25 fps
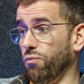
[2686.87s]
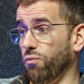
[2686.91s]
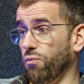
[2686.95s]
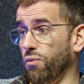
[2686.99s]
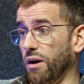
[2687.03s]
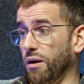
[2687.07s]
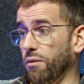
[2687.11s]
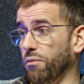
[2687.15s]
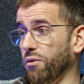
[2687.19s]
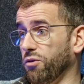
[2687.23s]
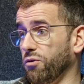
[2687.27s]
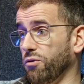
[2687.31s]

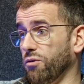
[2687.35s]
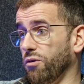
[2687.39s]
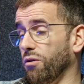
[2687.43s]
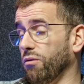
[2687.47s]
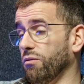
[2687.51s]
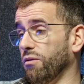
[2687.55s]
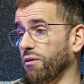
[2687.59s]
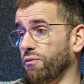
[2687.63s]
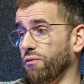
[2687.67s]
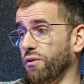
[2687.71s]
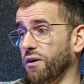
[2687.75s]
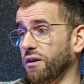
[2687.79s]

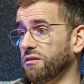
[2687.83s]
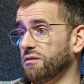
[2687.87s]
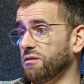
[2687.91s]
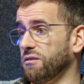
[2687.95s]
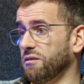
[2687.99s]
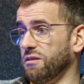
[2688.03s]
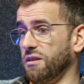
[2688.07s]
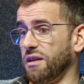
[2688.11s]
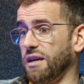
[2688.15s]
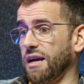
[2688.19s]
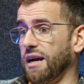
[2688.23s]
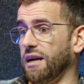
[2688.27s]
wherewithal, the funds,
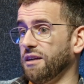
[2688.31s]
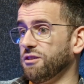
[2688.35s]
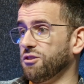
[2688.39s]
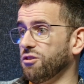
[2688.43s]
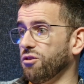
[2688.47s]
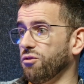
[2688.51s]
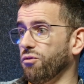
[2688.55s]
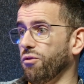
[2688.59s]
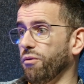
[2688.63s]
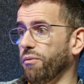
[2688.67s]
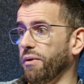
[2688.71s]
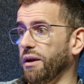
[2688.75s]
the cash
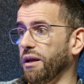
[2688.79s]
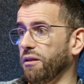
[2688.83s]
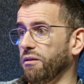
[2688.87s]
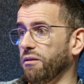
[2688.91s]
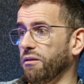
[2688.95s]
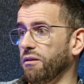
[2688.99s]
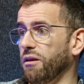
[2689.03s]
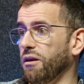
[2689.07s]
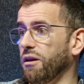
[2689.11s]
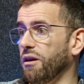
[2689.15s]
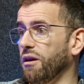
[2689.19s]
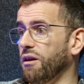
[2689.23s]
to go away
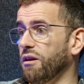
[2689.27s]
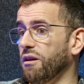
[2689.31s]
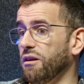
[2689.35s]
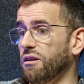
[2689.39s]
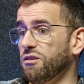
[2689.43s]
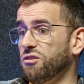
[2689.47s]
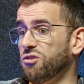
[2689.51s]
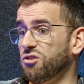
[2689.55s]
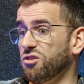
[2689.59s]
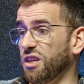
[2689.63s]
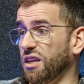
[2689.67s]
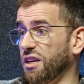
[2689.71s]
and
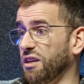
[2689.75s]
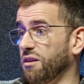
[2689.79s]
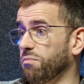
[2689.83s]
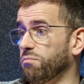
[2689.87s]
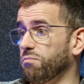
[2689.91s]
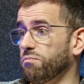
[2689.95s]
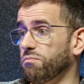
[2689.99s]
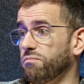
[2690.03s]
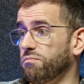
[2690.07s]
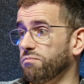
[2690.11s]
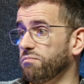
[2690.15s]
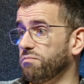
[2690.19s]
seek
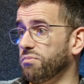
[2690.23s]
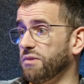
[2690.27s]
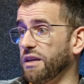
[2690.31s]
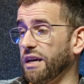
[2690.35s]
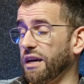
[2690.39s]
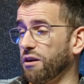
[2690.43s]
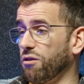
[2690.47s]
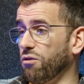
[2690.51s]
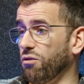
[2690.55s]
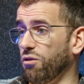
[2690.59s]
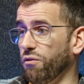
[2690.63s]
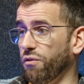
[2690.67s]

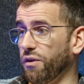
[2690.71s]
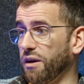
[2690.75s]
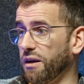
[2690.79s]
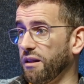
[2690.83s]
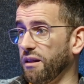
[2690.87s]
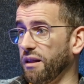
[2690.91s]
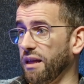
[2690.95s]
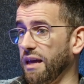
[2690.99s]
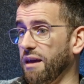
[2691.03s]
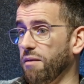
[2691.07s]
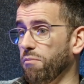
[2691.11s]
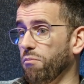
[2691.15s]
kicking off a
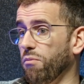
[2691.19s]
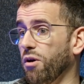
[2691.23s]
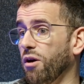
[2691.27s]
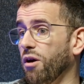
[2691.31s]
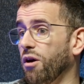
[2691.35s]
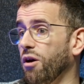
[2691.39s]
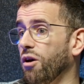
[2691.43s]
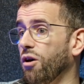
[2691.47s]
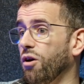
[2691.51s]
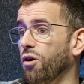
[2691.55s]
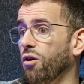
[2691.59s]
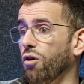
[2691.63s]
claim,
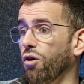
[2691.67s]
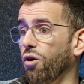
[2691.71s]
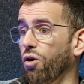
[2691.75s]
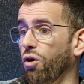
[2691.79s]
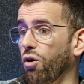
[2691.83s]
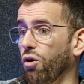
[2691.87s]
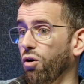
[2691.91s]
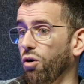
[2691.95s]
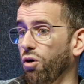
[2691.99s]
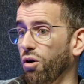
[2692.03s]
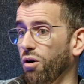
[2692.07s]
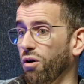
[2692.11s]

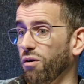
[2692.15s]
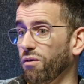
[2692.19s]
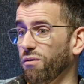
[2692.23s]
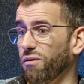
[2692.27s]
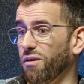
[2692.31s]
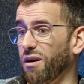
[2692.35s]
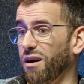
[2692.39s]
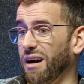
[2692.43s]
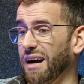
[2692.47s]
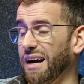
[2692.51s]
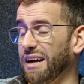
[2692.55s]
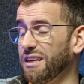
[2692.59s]
or
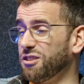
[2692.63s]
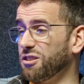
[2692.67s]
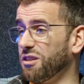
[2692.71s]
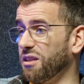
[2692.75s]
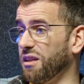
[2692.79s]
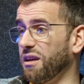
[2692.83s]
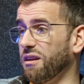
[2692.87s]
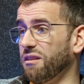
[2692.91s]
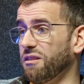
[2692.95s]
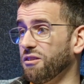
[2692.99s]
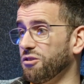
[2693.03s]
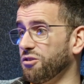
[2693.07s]

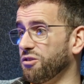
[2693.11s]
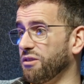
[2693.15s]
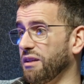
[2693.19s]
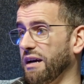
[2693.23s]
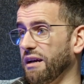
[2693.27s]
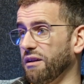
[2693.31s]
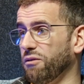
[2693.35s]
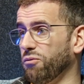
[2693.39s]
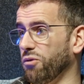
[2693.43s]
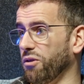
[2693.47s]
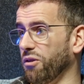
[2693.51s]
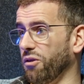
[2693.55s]
actually
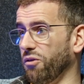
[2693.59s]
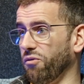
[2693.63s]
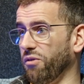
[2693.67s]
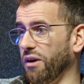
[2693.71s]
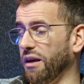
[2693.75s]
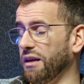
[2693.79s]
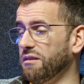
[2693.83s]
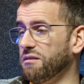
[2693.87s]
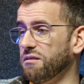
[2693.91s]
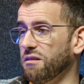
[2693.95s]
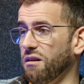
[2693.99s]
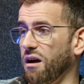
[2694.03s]
understand what their
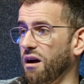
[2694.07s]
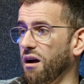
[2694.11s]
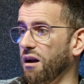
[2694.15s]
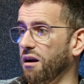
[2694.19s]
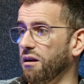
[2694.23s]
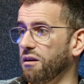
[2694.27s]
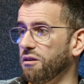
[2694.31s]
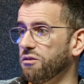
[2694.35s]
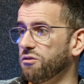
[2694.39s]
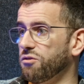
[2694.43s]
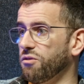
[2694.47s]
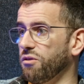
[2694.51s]
rights are.
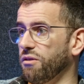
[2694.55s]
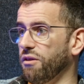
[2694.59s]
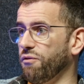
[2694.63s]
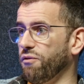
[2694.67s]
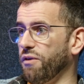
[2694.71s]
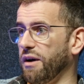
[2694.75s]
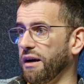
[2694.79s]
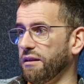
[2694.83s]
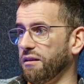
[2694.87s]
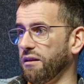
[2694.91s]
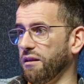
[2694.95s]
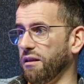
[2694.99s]
So the
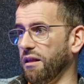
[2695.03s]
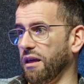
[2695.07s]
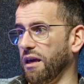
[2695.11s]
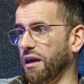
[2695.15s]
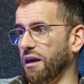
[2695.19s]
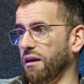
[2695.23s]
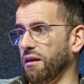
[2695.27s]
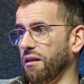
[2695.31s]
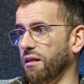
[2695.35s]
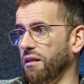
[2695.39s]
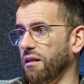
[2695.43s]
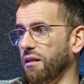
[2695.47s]
fact that
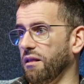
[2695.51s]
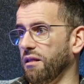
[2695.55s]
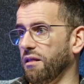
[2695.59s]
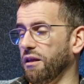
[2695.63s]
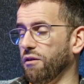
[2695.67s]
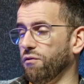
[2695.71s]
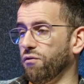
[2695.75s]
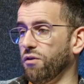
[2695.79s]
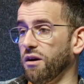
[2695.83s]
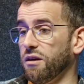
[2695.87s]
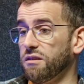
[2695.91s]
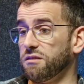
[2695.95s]

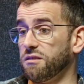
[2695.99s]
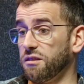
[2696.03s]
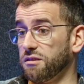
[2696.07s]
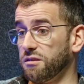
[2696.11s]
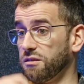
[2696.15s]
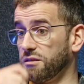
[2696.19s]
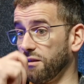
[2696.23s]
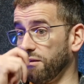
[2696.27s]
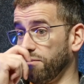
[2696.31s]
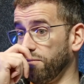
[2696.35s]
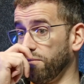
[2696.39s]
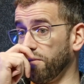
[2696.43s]
they've got a
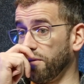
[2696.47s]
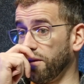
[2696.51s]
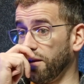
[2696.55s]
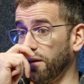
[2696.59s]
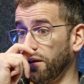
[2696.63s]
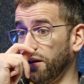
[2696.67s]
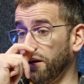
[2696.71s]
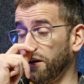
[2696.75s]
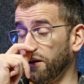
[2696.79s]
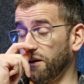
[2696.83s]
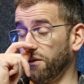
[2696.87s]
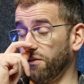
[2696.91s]
system that
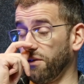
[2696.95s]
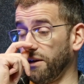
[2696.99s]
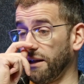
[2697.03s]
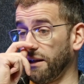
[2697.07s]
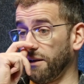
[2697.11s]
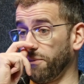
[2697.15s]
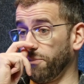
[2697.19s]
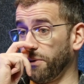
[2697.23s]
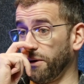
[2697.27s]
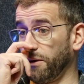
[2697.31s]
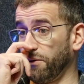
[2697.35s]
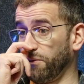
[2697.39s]
they're
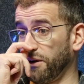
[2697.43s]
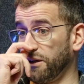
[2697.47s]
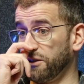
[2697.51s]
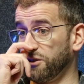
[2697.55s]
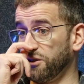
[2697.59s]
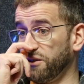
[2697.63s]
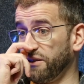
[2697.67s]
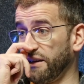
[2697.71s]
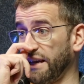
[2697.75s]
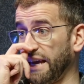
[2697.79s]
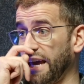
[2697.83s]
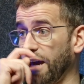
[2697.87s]
developing which
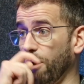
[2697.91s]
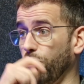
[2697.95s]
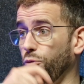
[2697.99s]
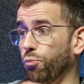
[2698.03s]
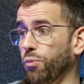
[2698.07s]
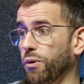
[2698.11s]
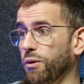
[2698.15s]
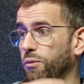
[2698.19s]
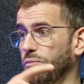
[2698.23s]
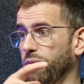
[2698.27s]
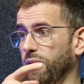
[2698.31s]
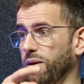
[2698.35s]
is
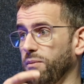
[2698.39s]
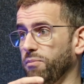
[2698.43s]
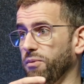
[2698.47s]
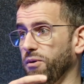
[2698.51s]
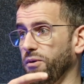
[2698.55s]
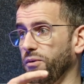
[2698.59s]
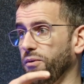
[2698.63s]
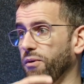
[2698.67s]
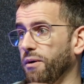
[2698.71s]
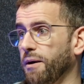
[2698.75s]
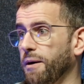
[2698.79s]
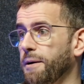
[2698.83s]
helping
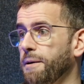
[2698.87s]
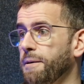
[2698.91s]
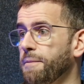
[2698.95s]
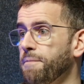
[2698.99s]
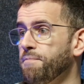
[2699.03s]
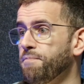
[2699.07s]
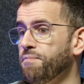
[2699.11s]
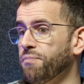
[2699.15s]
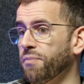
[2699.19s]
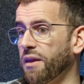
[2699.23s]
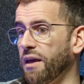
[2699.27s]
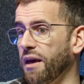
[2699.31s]
people,
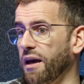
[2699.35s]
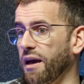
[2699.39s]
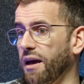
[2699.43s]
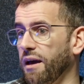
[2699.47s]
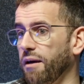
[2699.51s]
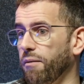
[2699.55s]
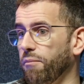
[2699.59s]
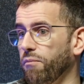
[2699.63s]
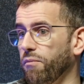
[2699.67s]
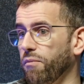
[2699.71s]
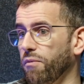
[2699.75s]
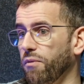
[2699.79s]

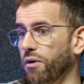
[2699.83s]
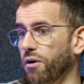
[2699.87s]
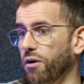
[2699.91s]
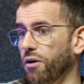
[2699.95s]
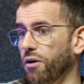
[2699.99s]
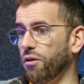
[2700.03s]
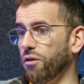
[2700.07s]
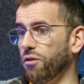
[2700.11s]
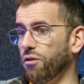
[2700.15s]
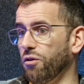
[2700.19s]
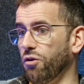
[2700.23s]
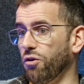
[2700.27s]
they're
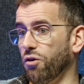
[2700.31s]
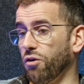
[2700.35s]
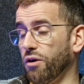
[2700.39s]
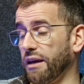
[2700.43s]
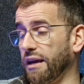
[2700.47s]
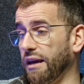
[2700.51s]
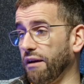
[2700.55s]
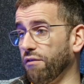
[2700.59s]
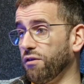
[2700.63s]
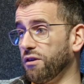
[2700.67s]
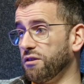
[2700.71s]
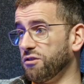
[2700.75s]
not
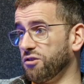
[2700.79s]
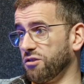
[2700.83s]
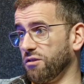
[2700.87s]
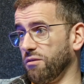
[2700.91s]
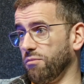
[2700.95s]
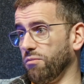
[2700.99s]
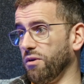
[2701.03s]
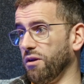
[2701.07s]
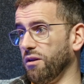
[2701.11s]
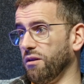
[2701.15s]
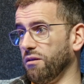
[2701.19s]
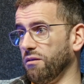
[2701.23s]
giving
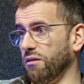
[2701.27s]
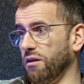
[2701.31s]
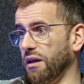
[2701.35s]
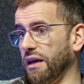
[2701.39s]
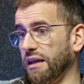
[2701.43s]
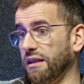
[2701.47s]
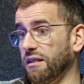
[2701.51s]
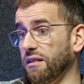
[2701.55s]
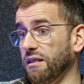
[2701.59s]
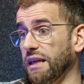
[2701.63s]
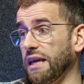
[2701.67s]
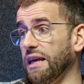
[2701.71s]
someone
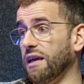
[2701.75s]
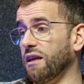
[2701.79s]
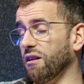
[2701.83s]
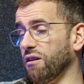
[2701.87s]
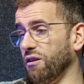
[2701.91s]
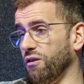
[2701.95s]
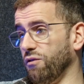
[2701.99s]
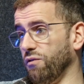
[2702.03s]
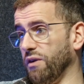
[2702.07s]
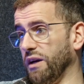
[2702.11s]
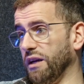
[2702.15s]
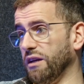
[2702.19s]
like legal
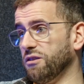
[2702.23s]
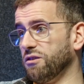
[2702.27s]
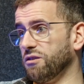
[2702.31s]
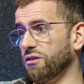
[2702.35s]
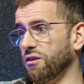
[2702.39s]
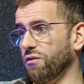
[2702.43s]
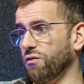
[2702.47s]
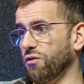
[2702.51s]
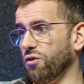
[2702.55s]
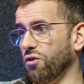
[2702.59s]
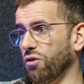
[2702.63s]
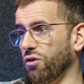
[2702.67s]
advice.
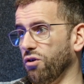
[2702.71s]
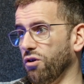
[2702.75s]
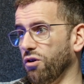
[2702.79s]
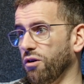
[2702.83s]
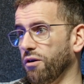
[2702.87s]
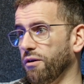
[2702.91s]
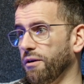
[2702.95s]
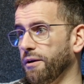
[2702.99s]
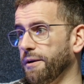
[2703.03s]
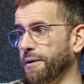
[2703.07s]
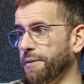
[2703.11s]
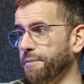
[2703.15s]
They've got
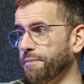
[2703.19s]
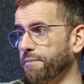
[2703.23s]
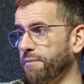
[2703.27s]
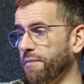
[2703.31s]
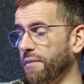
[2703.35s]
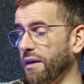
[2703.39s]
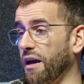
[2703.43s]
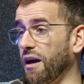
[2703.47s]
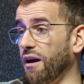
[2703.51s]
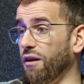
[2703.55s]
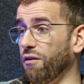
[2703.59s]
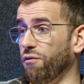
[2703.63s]

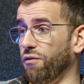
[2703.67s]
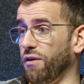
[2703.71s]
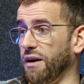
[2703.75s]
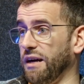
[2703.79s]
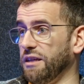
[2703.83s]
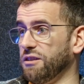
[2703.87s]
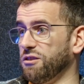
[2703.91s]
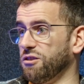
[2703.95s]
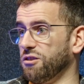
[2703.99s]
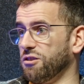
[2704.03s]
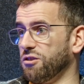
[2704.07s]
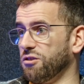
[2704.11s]

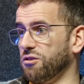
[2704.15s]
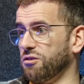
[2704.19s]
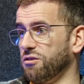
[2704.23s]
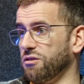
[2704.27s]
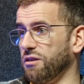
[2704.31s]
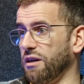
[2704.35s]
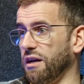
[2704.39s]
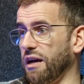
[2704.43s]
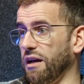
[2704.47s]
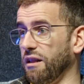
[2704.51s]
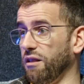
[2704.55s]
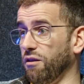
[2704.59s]
advisors
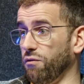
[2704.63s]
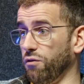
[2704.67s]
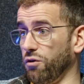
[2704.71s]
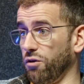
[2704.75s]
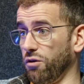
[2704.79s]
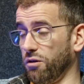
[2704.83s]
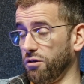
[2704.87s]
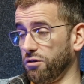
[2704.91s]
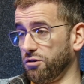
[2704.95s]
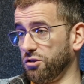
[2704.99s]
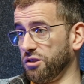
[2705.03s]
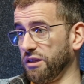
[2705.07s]
and they've
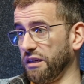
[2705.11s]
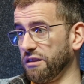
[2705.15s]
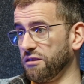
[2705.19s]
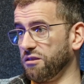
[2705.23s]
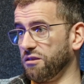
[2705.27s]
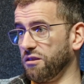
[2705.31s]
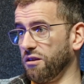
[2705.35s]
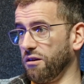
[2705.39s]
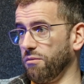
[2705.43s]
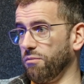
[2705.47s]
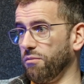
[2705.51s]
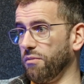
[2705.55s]
got their
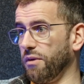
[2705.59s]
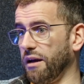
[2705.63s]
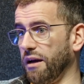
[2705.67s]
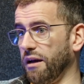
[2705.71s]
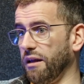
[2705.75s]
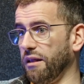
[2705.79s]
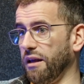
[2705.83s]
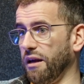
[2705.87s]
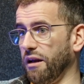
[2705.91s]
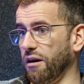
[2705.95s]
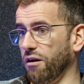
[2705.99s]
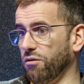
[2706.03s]
system,
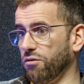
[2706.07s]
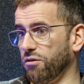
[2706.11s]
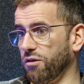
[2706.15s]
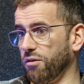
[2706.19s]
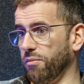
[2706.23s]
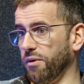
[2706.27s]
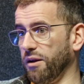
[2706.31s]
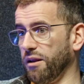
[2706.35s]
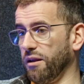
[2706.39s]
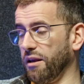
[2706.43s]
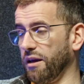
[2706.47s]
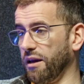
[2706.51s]
and then
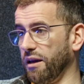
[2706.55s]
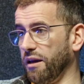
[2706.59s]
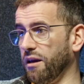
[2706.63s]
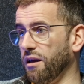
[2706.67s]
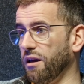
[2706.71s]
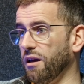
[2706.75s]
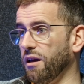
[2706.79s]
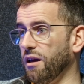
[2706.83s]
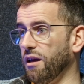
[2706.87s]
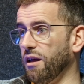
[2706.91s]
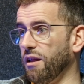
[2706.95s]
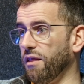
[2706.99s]
ultimately
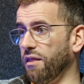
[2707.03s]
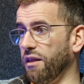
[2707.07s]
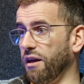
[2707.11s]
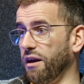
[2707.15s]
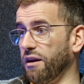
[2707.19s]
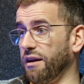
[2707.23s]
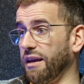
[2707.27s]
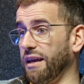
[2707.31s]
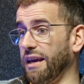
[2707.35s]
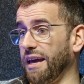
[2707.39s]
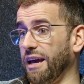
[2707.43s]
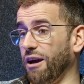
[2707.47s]

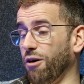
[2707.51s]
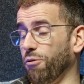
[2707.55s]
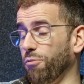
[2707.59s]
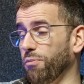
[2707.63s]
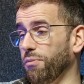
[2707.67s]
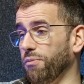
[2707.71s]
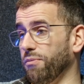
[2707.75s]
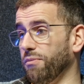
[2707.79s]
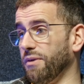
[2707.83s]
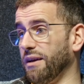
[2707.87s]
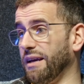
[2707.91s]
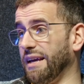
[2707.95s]
they're
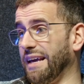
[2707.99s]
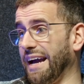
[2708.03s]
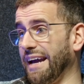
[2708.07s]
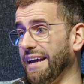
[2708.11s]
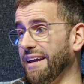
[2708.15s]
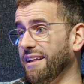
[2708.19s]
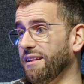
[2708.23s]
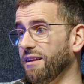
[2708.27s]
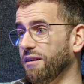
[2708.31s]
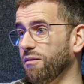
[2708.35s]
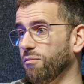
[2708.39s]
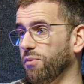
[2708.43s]

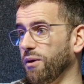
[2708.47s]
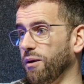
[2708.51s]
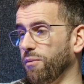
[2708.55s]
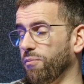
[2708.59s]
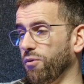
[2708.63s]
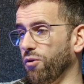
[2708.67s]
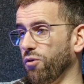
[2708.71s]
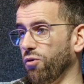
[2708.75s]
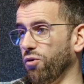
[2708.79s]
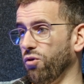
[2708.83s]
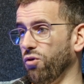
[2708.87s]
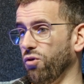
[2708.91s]
guiding
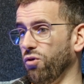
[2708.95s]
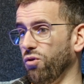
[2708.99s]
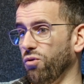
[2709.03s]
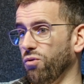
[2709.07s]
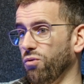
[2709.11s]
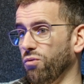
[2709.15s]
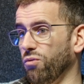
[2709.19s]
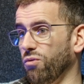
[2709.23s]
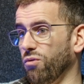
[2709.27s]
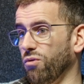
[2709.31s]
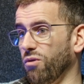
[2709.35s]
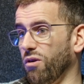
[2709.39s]
people who
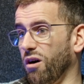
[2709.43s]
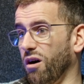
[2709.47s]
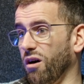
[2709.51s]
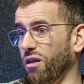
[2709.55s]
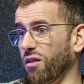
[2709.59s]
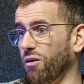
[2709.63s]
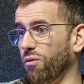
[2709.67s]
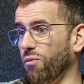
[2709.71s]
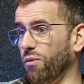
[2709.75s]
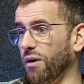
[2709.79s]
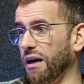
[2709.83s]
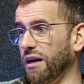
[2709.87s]

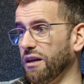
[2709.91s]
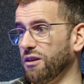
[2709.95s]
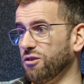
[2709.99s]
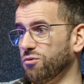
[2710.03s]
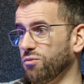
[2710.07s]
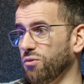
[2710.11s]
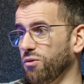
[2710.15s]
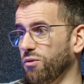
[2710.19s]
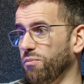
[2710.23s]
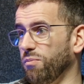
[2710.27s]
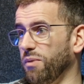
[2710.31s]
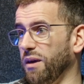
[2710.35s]
otherwise
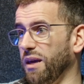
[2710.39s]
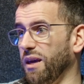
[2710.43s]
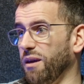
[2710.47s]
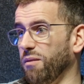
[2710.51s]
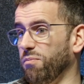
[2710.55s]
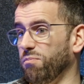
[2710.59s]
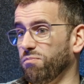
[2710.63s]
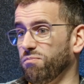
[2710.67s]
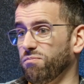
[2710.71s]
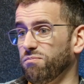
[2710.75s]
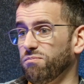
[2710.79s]
would be,